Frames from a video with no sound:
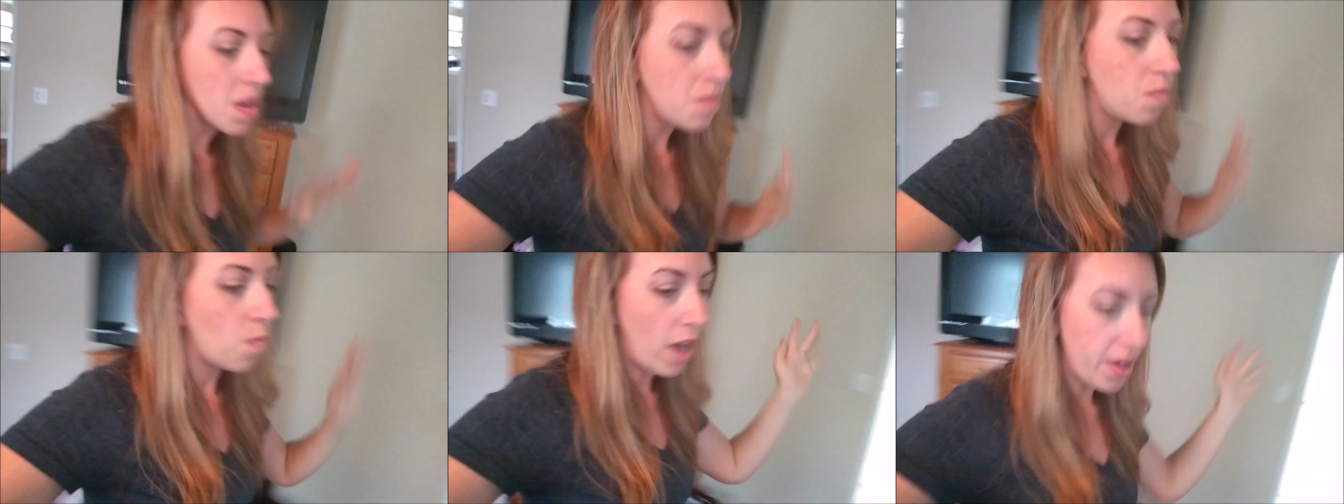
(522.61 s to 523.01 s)

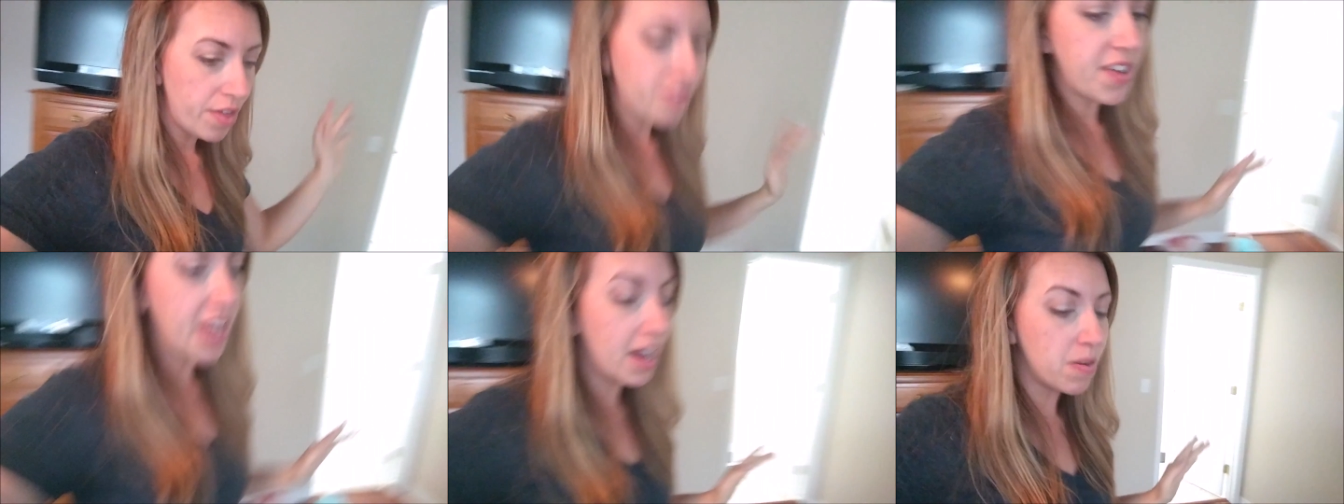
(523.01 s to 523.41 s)
while they're
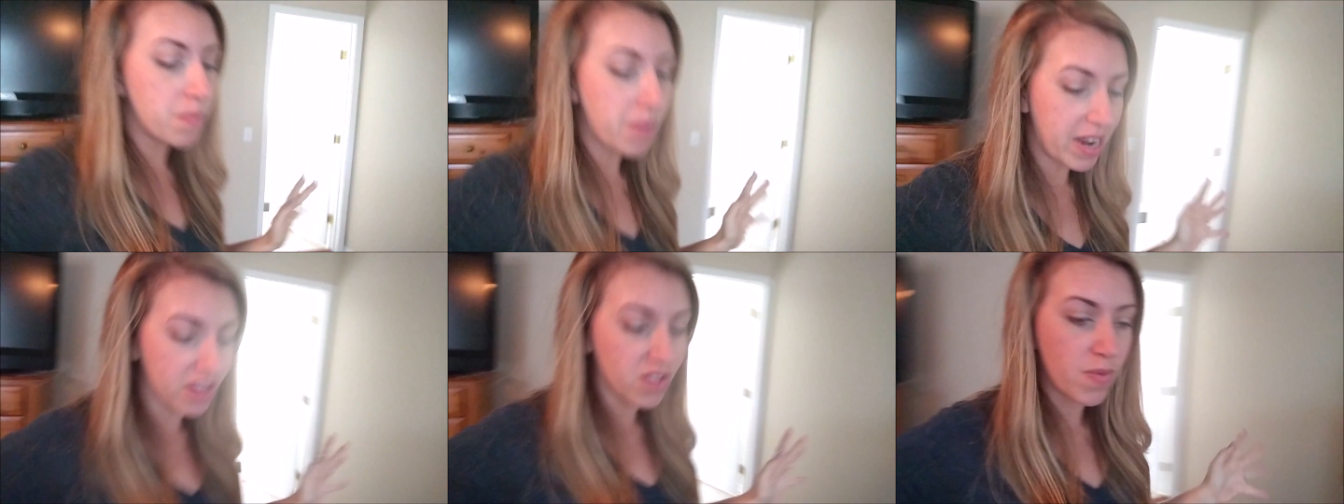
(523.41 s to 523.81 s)
down,
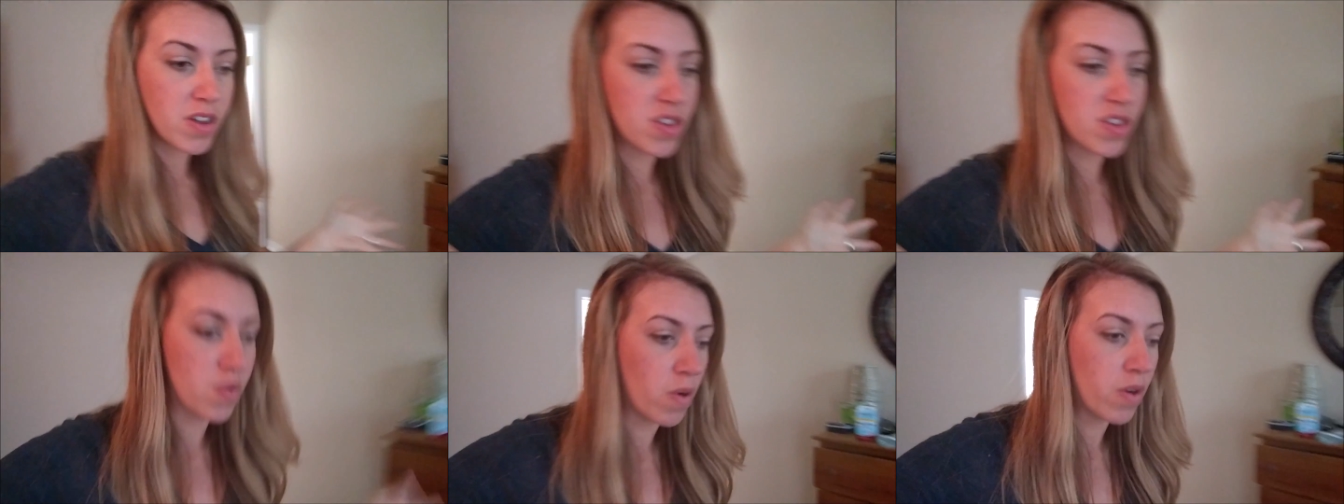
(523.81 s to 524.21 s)
might as
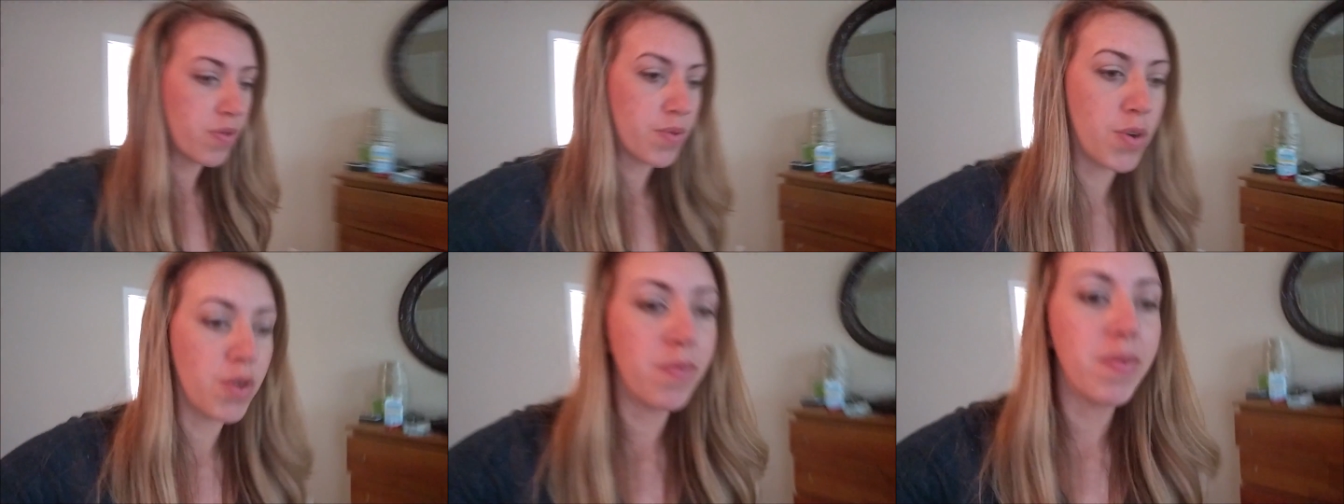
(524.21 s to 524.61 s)
well sort
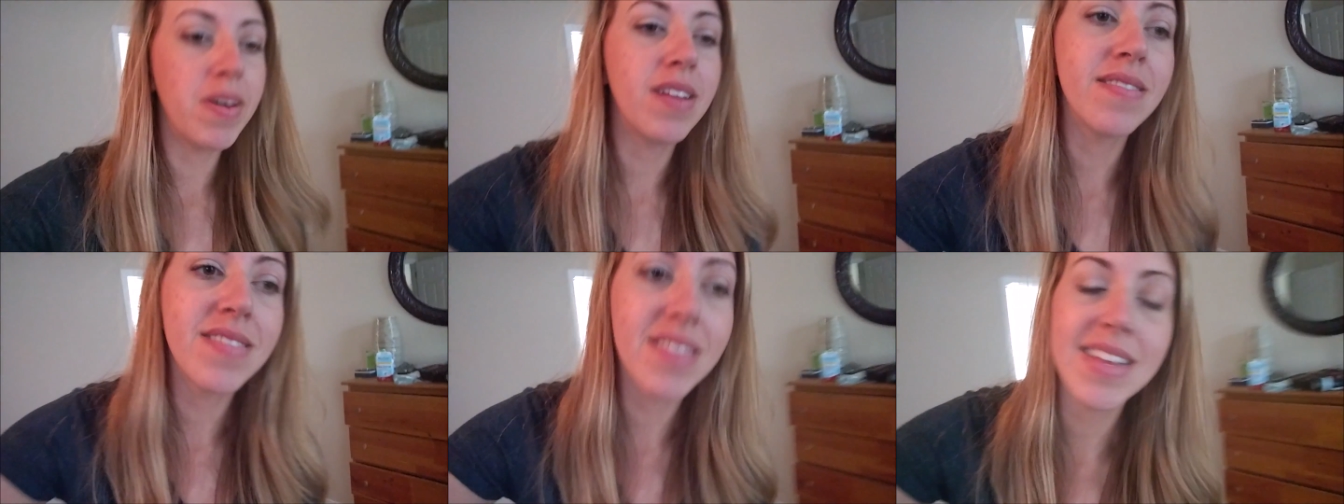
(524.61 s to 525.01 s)
through them
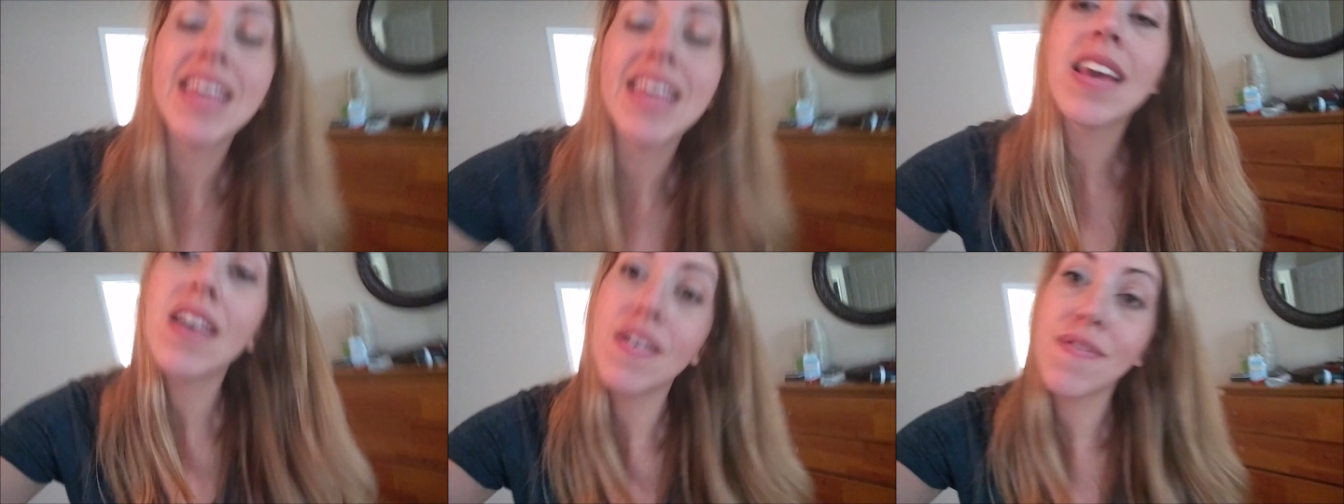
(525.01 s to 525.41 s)
and
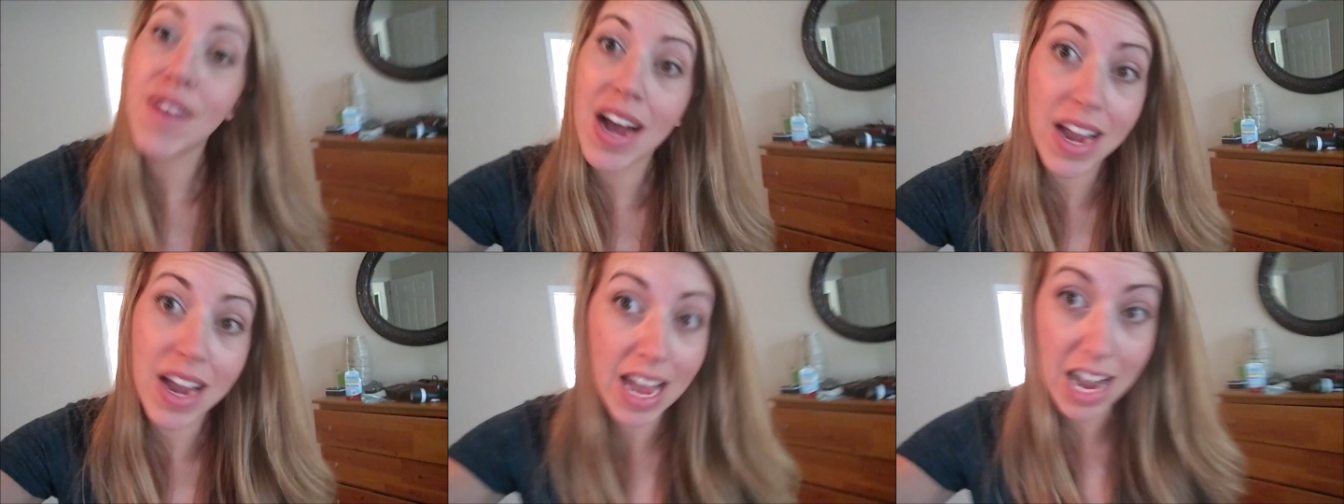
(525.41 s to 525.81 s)
see if
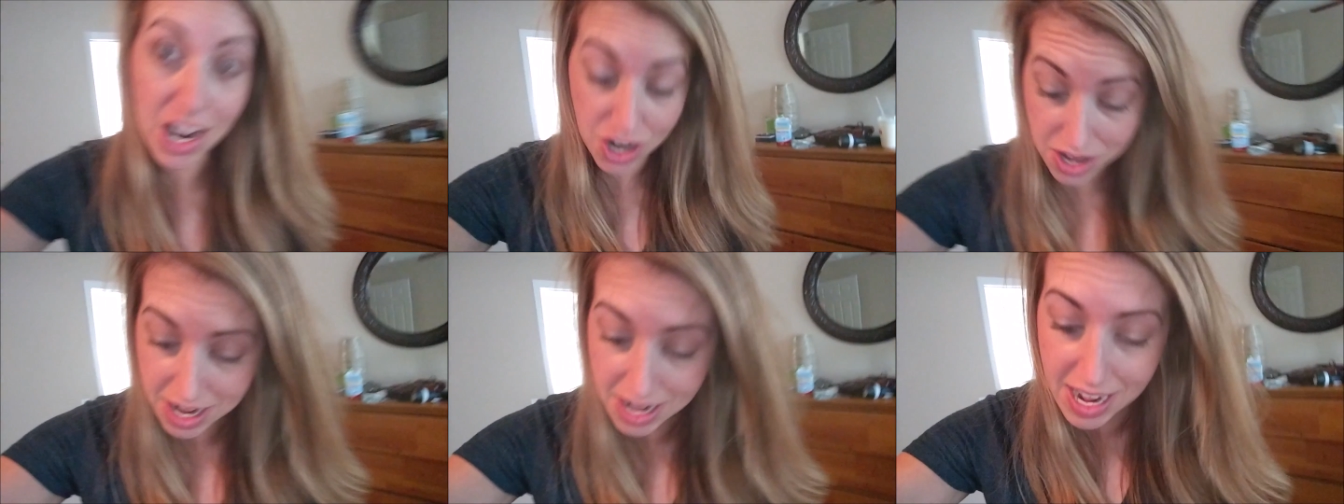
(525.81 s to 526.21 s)
I
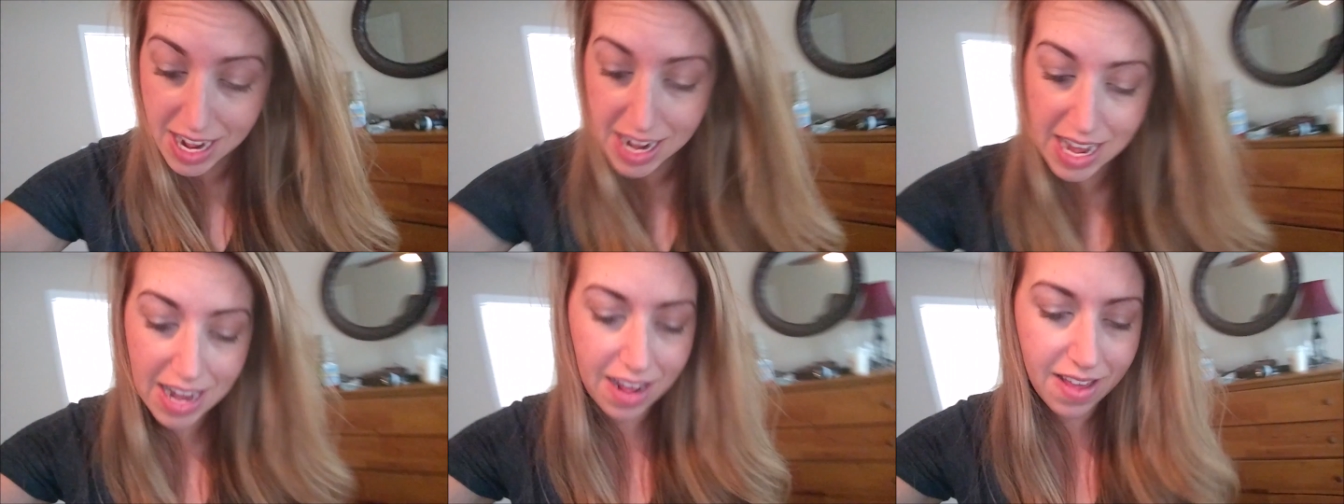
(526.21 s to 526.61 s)
actually
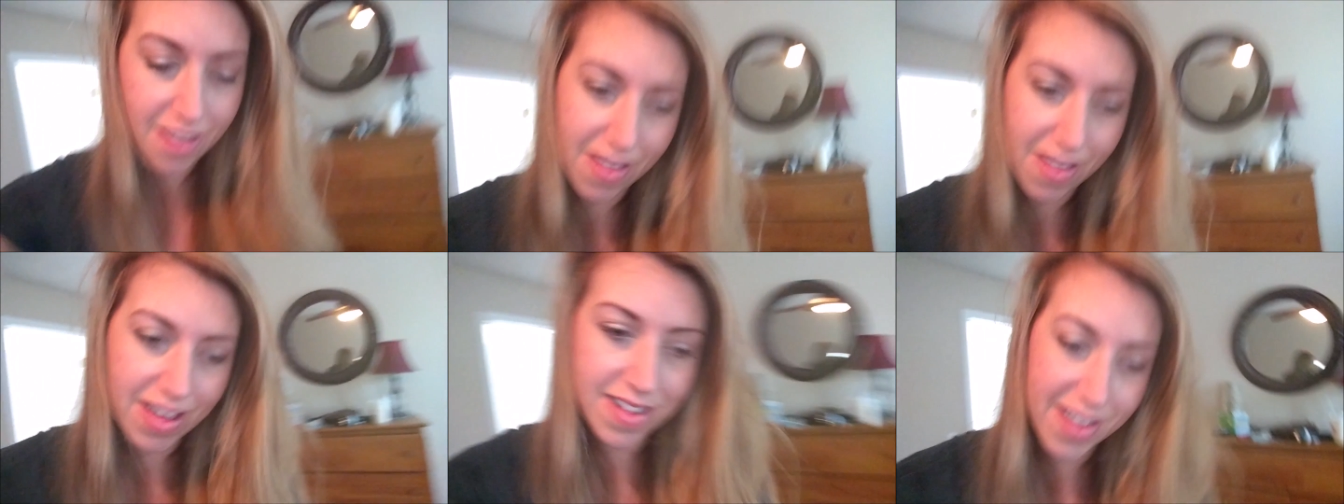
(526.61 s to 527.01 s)
need
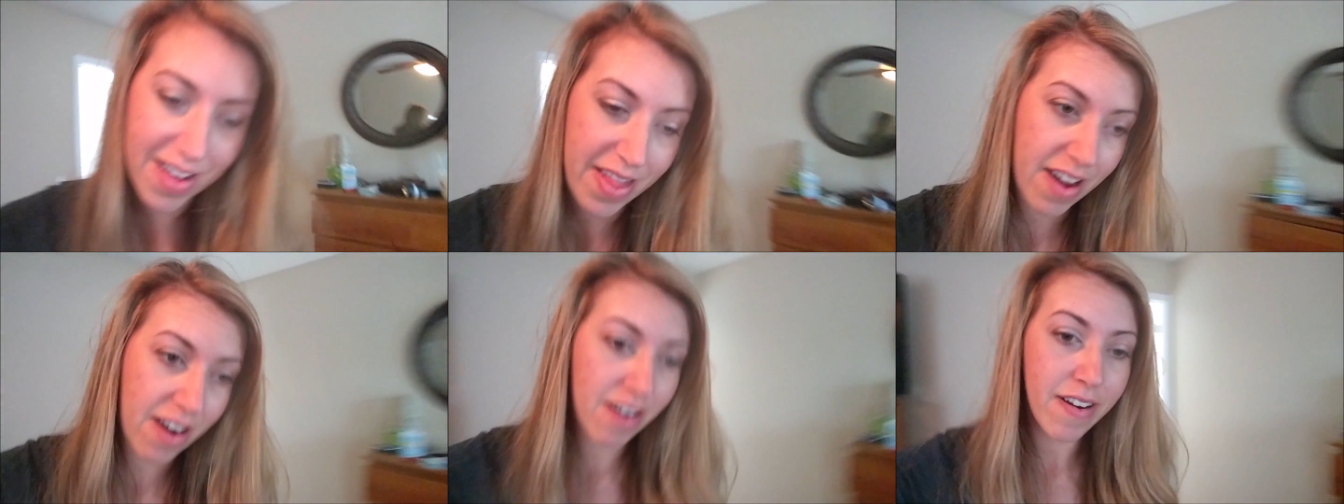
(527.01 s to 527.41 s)
anything that's in
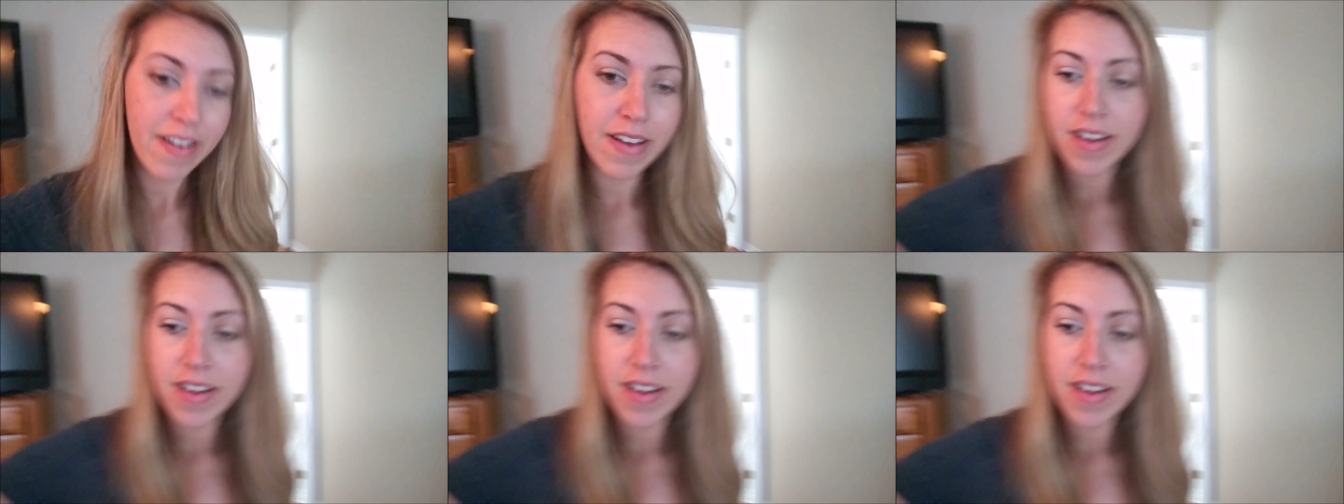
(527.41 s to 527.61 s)
there.